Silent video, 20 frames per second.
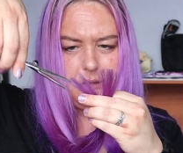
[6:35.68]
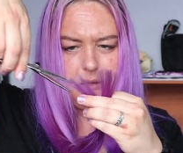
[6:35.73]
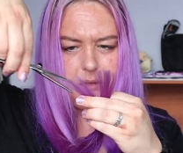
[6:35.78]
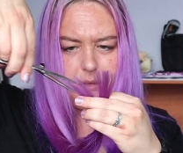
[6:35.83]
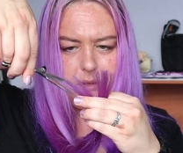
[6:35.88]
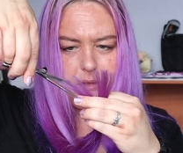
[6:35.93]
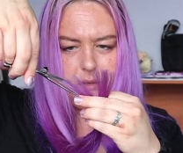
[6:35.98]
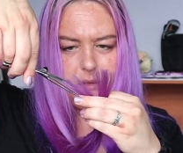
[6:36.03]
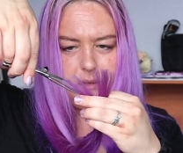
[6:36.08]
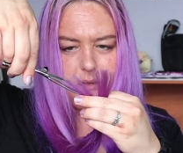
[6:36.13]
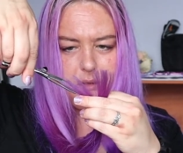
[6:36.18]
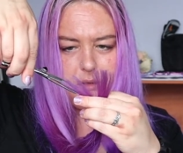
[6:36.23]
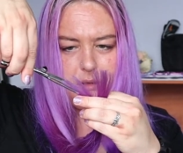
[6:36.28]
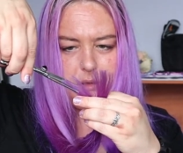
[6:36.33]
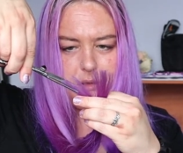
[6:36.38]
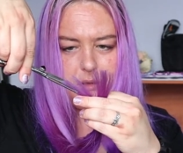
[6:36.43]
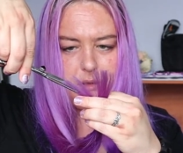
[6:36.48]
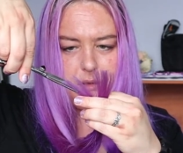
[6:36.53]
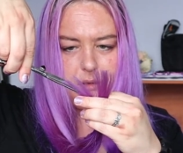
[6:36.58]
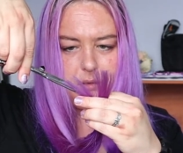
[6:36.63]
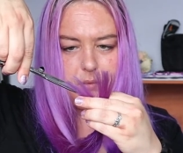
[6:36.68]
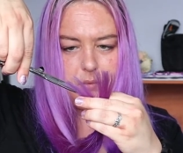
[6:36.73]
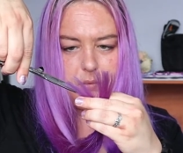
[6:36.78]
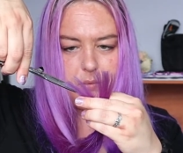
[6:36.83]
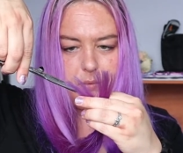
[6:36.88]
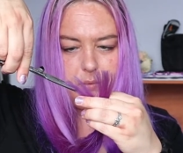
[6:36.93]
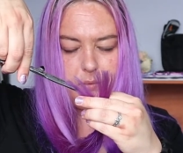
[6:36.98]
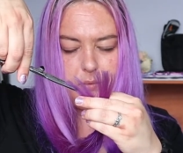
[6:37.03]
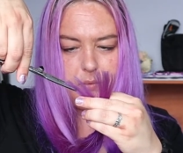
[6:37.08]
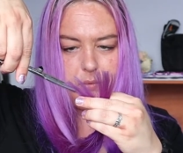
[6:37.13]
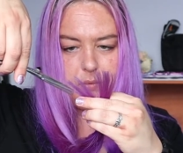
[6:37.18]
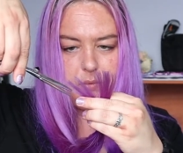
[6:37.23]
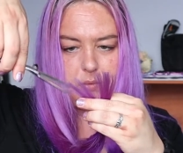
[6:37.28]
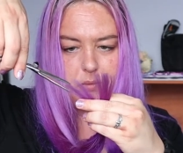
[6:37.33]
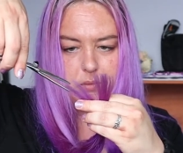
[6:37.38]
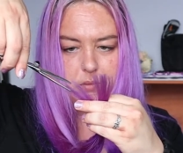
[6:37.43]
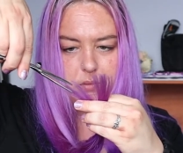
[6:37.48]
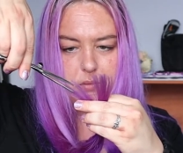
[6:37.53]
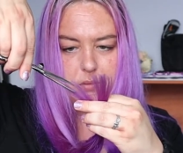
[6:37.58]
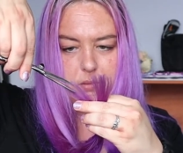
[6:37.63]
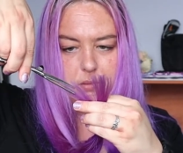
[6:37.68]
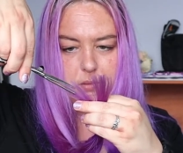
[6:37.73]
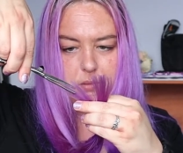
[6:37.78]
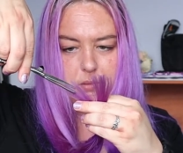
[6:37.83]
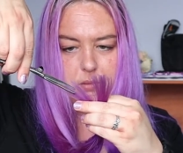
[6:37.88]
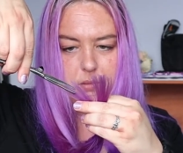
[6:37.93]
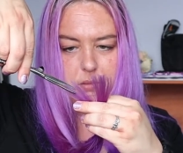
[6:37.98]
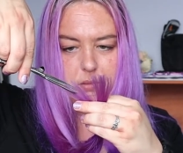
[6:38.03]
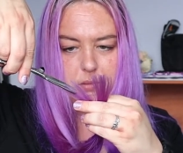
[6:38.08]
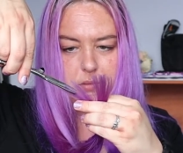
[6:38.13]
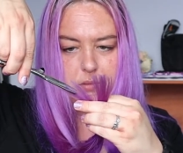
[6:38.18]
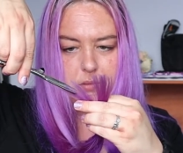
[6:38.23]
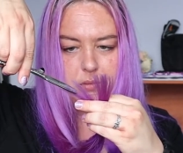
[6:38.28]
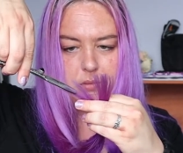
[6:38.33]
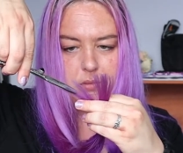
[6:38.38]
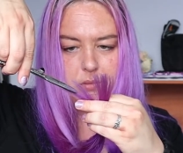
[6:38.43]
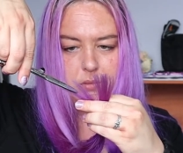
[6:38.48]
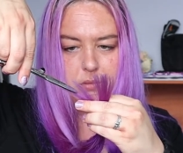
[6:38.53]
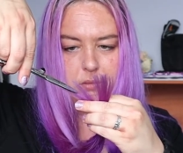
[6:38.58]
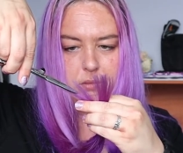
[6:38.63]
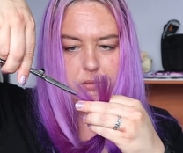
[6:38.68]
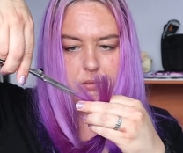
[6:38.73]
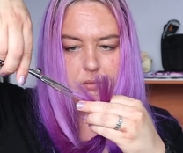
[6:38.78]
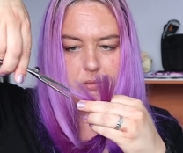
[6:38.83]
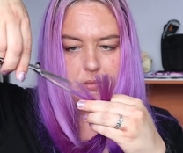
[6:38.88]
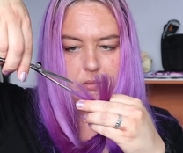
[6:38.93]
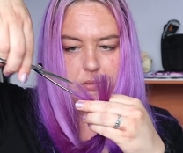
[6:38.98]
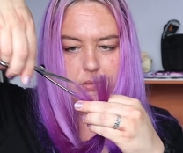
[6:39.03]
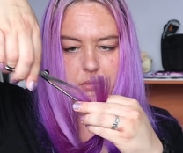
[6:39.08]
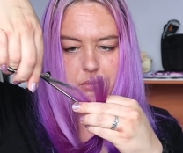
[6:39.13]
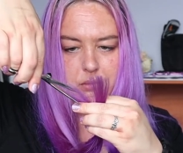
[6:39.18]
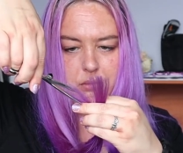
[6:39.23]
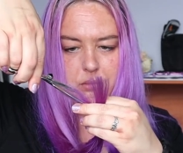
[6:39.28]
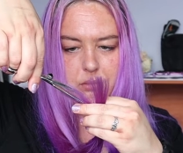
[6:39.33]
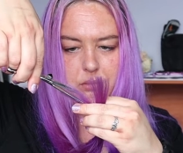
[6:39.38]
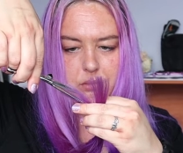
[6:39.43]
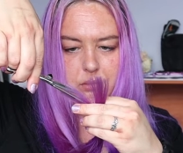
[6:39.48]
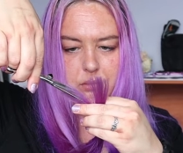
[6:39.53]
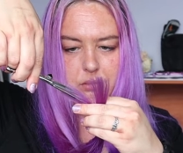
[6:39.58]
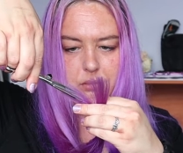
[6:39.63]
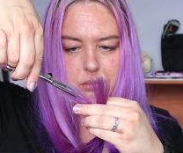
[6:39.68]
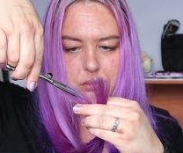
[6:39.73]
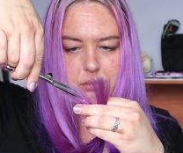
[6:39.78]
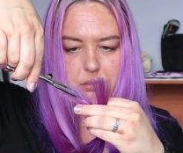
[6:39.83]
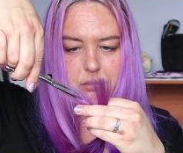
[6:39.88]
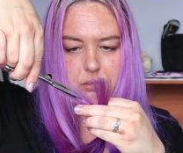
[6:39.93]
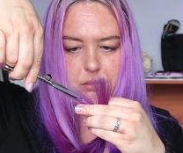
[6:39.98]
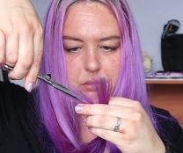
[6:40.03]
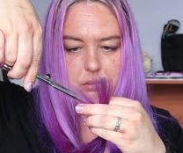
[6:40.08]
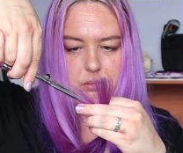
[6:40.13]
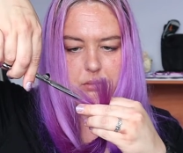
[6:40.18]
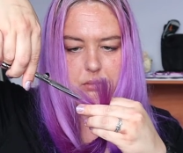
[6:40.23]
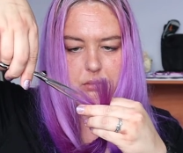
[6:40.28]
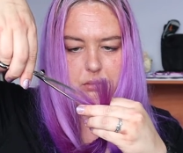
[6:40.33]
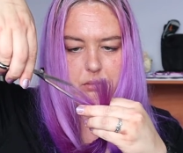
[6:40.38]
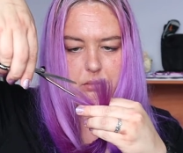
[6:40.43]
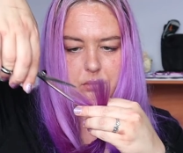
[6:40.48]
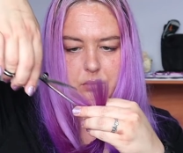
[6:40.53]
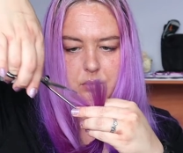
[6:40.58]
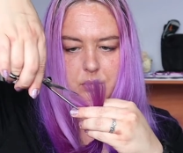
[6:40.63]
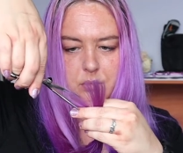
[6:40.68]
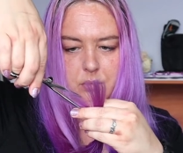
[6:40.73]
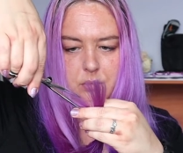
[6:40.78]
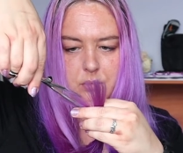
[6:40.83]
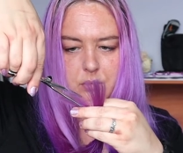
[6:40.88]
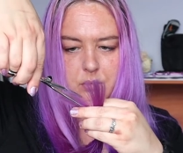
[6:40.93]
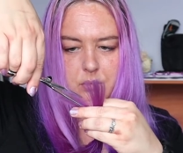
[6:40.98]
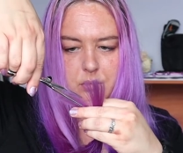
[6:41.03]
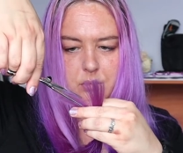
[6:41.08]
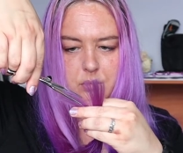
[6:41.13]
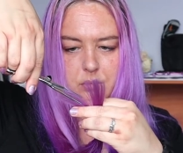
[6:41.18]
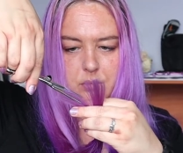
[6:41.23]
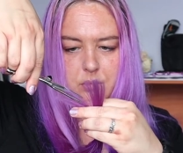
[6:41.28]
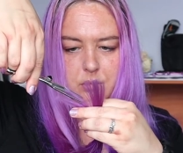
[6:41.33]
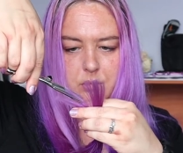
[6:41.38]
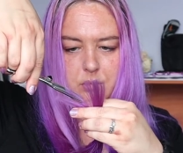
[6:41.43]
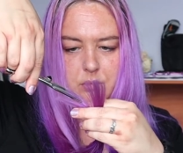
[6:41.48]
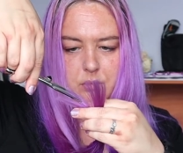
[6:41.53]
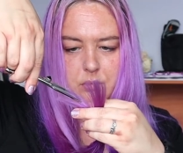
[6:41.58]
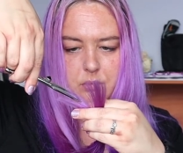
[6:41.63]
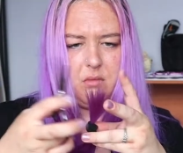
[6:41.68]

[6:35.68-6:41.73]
(silence)